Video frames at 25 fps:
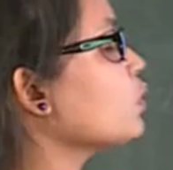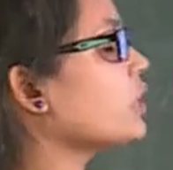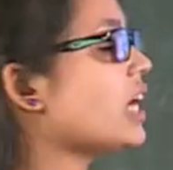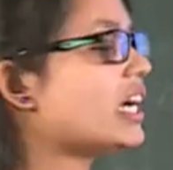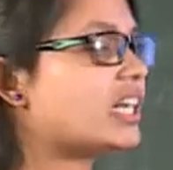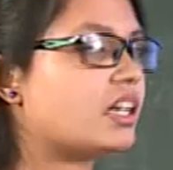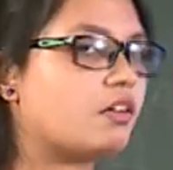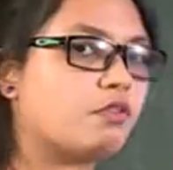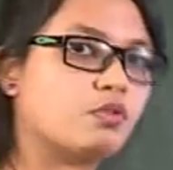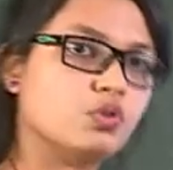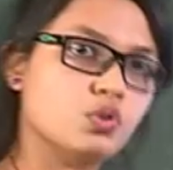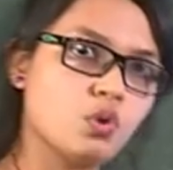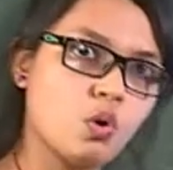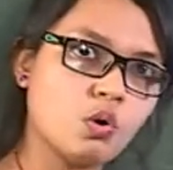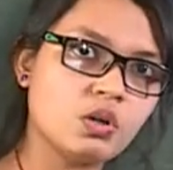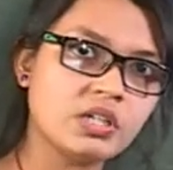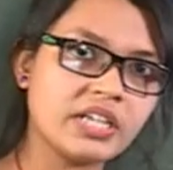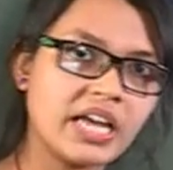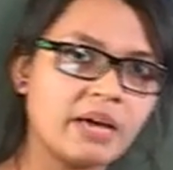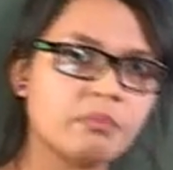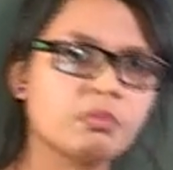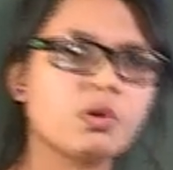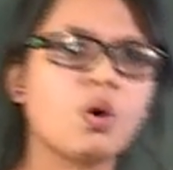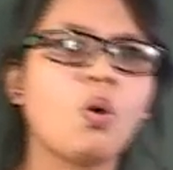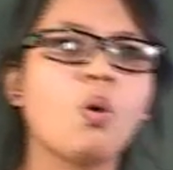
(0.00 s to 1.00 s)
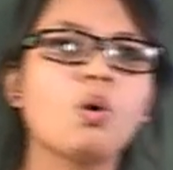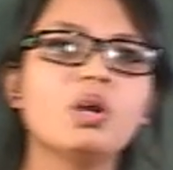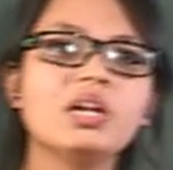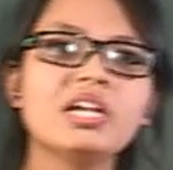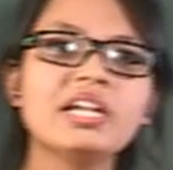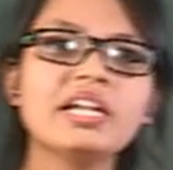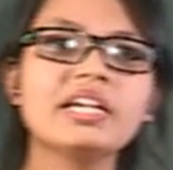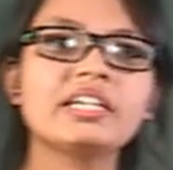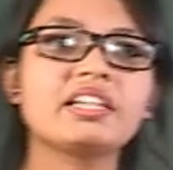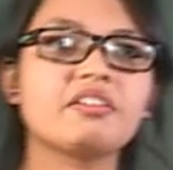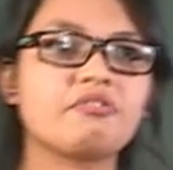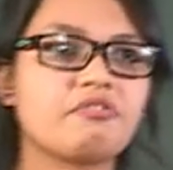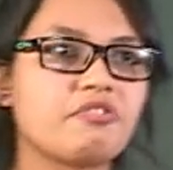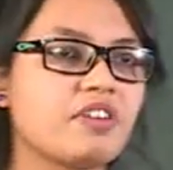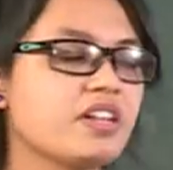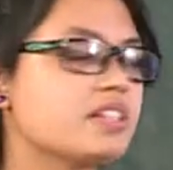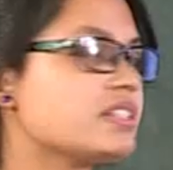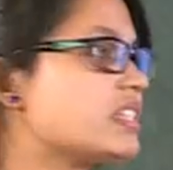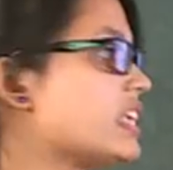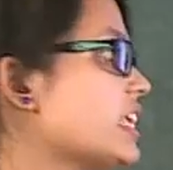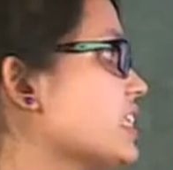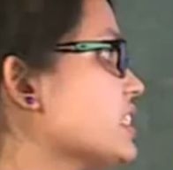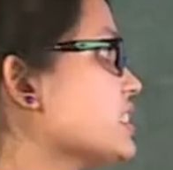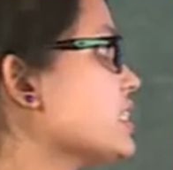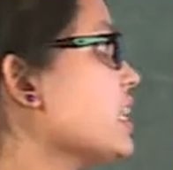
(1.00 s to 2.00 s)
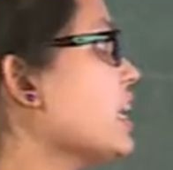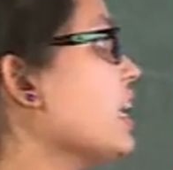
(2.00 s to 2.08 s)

that of zone type. The only difference is